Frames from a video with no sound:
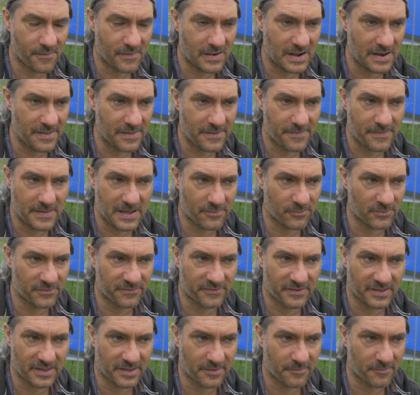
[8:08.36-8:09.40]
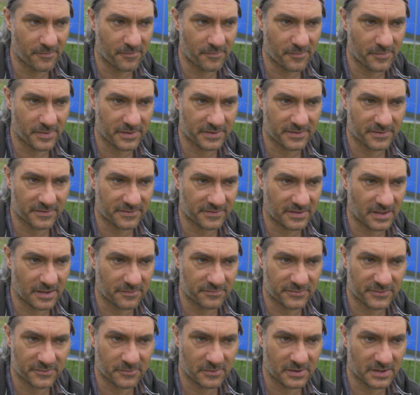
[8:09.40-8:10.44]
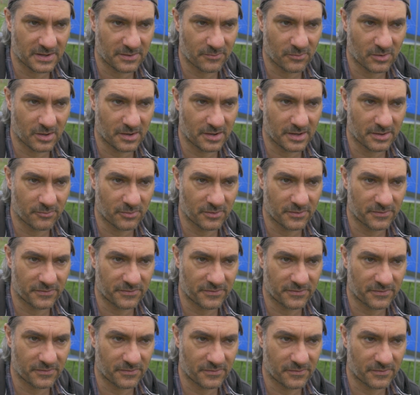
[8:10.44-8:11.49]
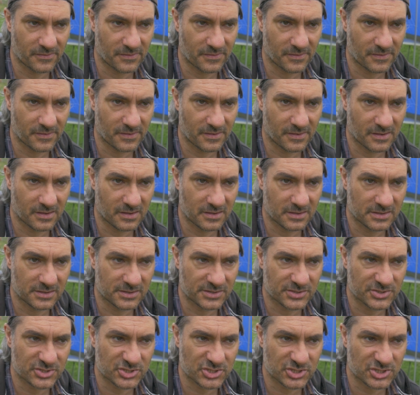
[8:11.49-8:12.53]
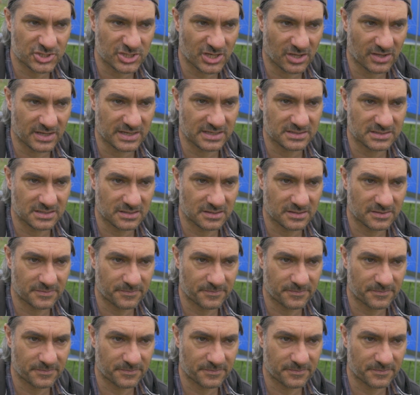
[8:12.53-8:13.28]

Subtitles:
then that was it, because come 21 it was shite.